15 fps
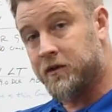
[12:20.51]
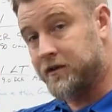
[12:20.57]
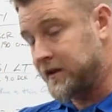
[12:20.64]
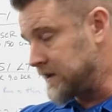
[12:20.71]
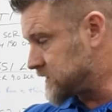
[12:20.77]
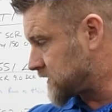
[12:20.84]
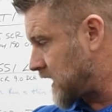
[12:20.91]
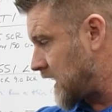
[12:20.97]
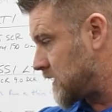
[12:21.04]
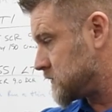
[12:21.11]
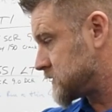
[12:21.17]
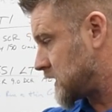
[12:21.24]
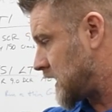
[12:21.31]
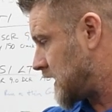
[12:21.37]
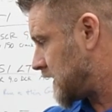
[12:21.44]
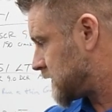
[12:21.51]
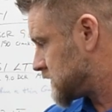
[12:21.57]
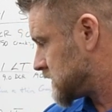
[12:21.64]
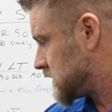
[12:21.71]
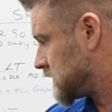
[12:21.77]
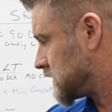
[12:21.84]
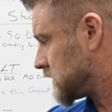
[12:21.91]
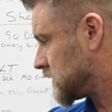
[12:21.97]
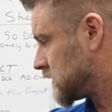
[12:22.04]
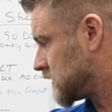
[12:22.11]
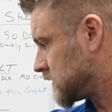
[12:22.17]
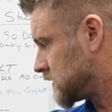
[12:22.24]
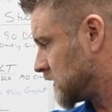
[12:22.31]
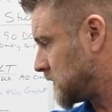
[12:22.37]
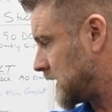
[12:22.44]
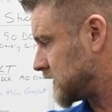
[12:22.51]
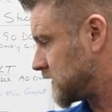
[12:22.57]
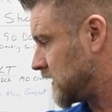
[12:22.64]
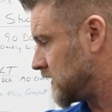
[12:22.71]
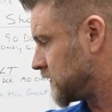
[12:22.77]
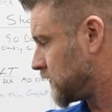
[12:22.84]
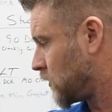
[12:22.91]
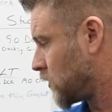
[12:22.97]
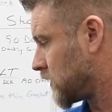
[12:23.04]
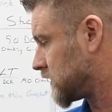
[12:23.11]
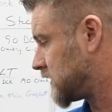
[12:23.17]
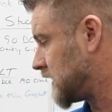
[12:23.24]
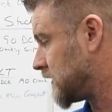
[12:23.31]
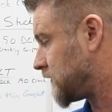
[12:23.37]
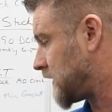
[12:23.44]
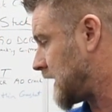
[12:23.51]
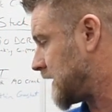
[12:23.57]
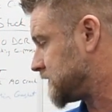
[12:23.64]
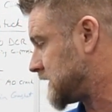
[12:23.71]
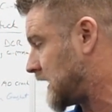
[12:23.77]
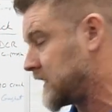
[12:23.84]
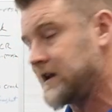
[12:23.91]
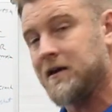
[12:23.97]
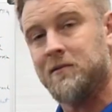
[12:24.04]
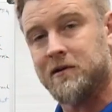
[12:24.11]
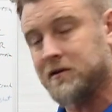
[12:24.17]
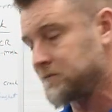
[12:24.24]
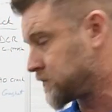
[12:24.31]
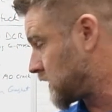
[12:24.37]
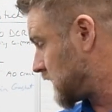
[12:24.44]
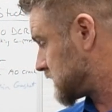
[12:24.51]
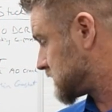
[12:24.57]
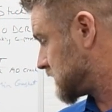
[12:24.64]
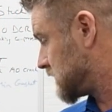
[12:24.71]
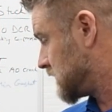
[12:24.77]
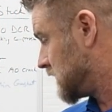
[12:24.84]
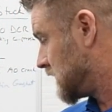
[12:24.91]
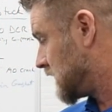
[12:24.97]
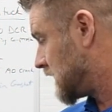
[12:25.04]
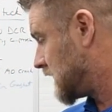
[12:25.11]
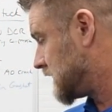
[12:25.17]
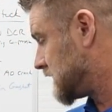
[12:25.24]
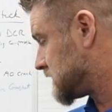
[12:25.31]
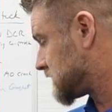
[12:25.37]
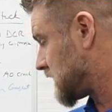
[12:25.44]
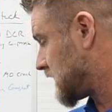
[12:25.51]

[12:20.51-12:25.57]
with these camshafts to about 10.4 to 10.5 dynamic compression, and these